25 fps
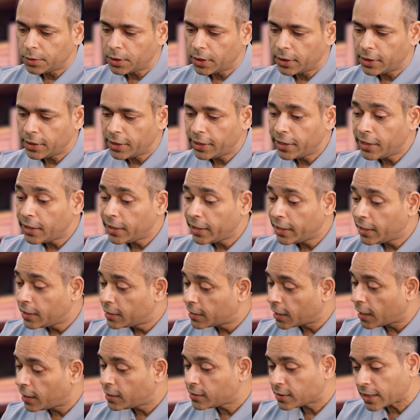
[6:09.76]
It
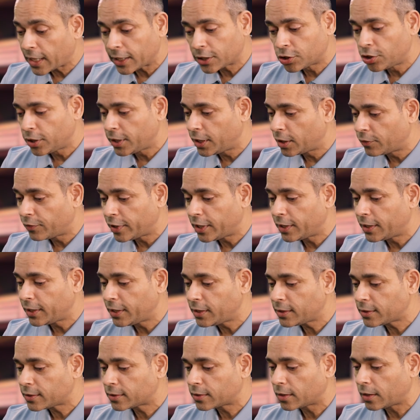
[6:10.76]
does. Actually, it
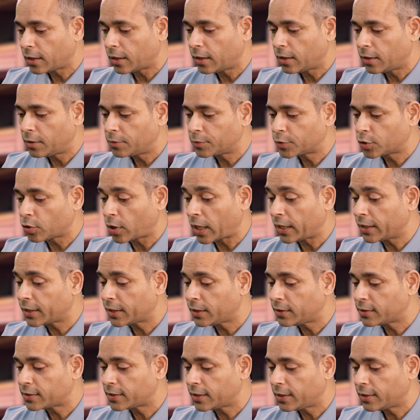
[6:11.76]
varies. So I
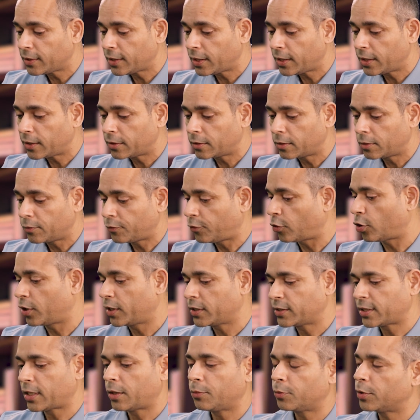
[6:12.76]
can say that, for
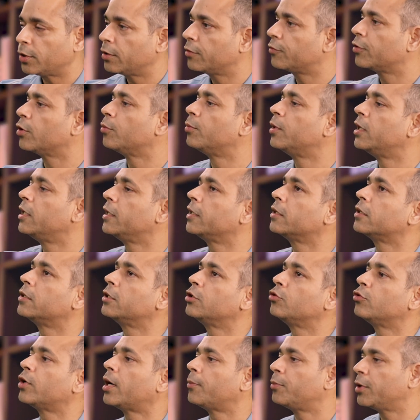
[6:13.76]
example, if you're building a
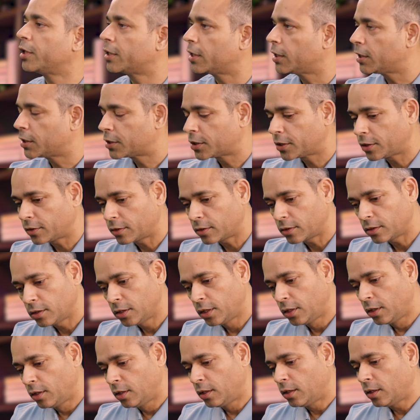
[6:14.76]
new application,
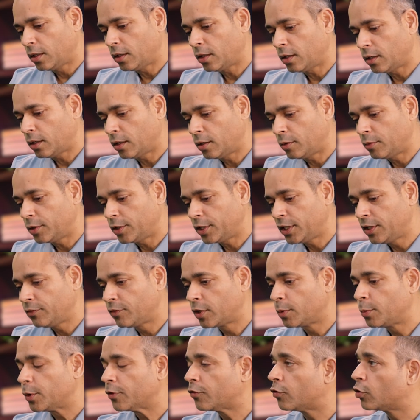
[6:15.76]

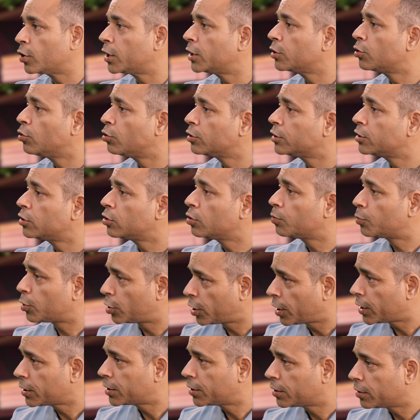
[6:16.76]
even before it goes into
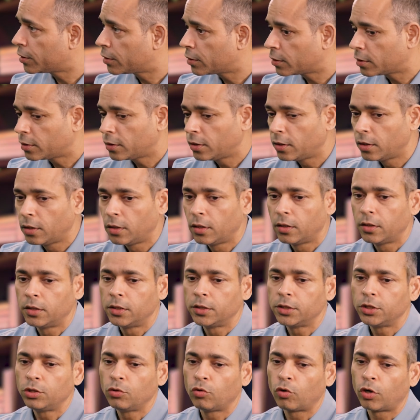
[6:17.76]
production,
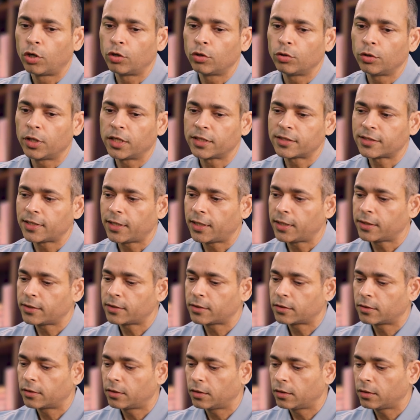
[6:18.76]
you want to
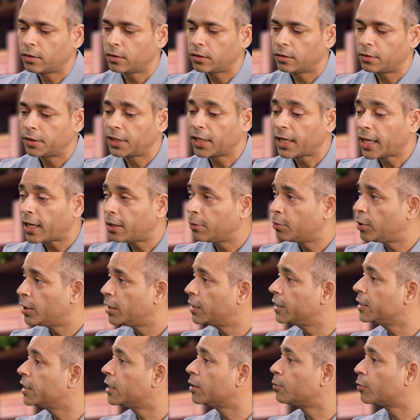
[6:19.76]
assess the
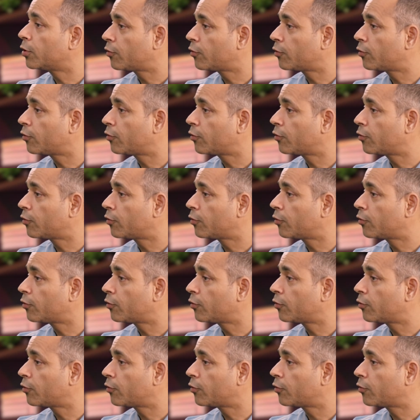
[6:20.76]
reliability and